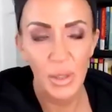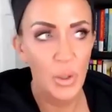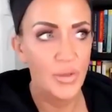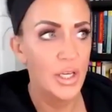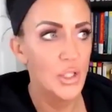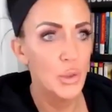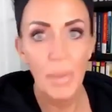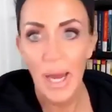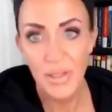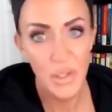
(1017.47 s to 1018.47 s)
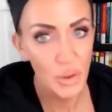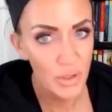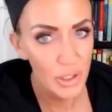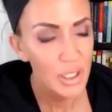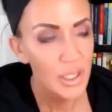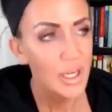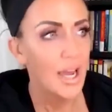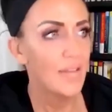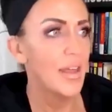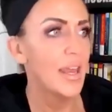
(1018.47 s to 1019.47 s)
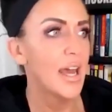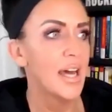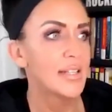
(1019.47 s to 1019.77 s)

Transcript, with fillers: what they do at Passover, and they had mm.